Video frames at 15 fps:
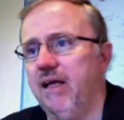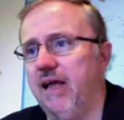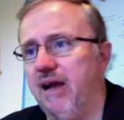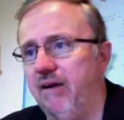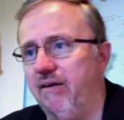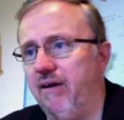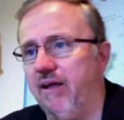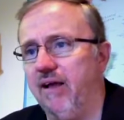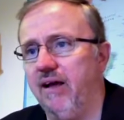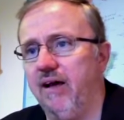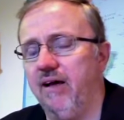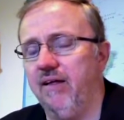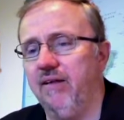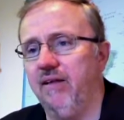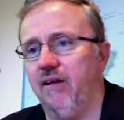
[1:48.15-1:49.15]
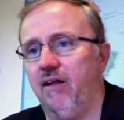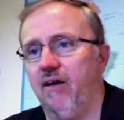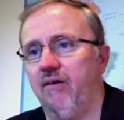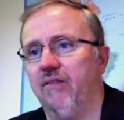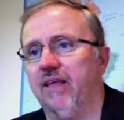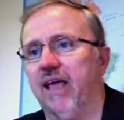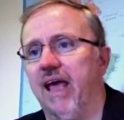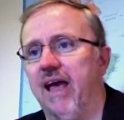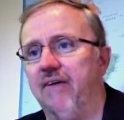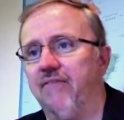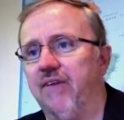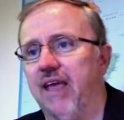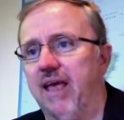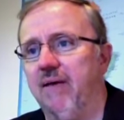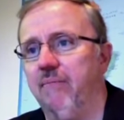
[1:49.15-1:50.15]
area and along the
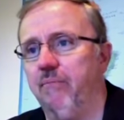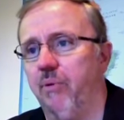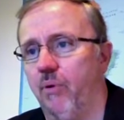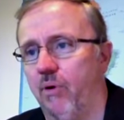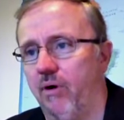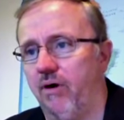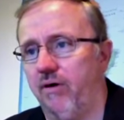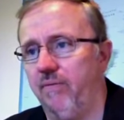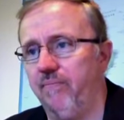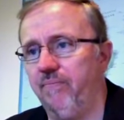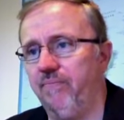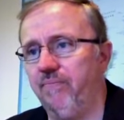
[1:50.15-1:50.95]
Afghan border,